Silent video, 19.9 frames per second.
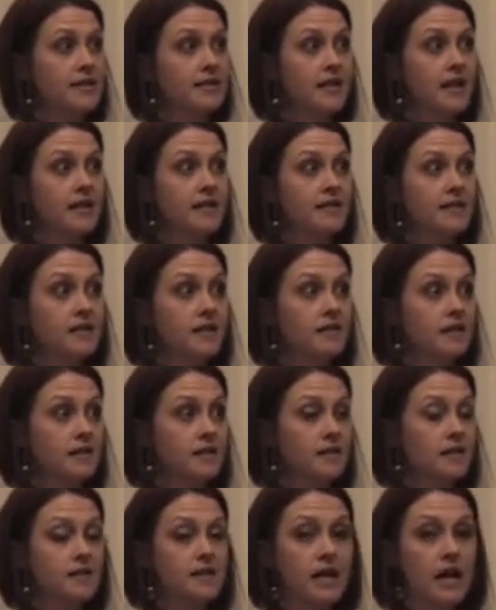sense that this
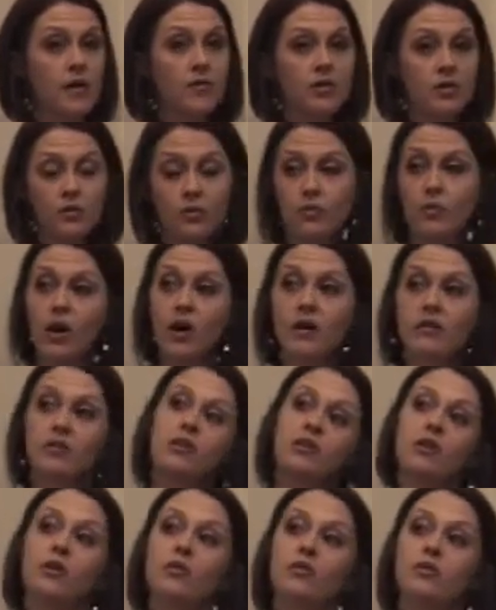is a time that you would want
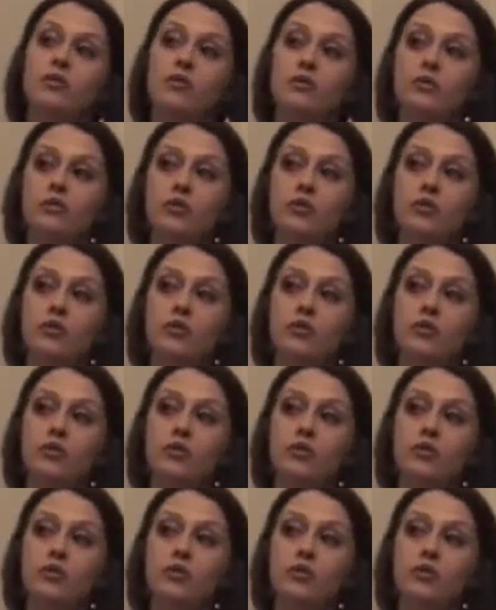to